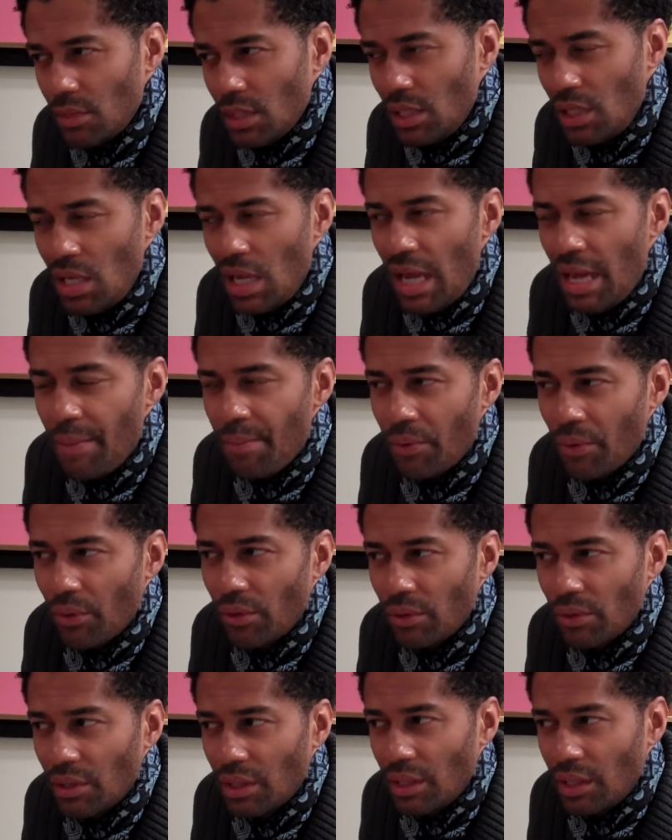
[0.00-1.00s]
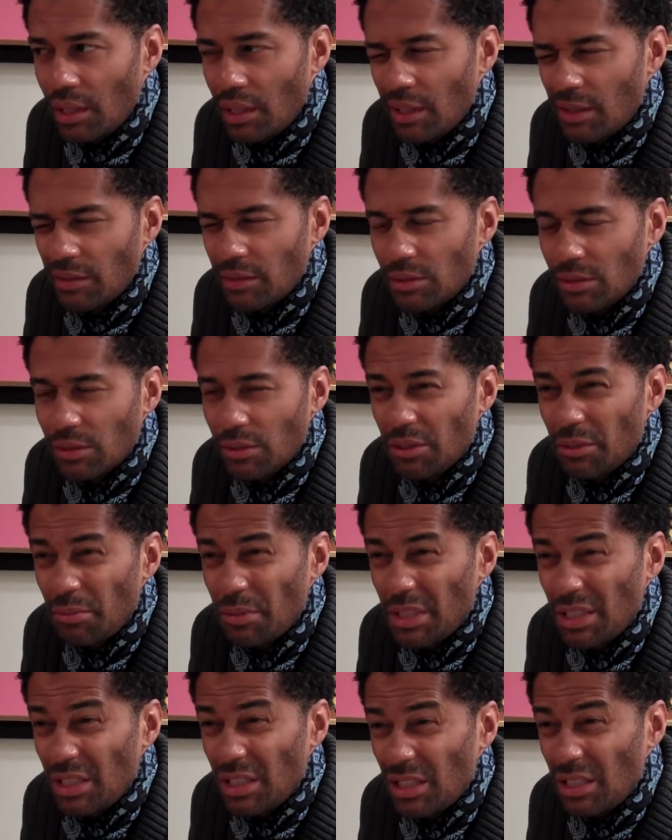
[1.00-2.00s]
in April. It's going to
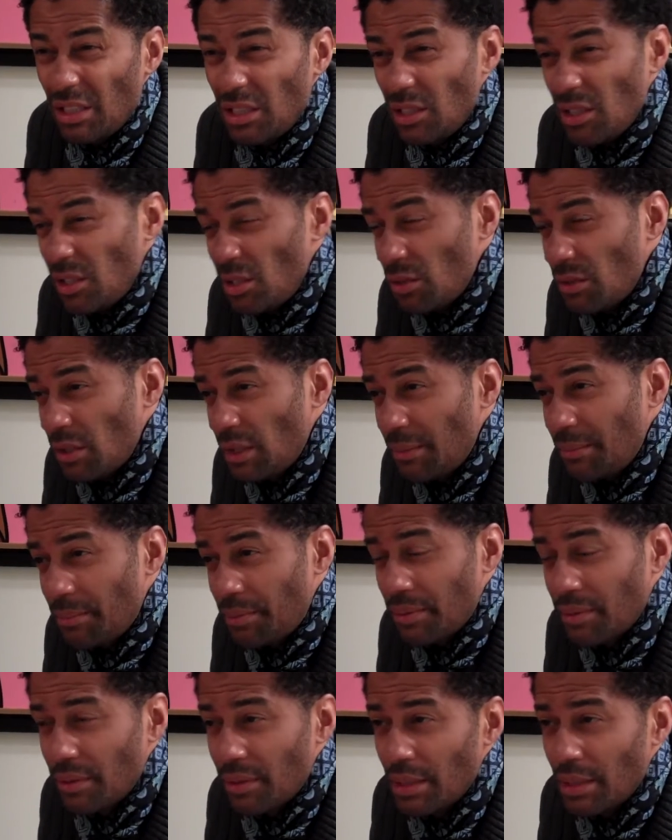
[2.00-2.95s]
be Europe,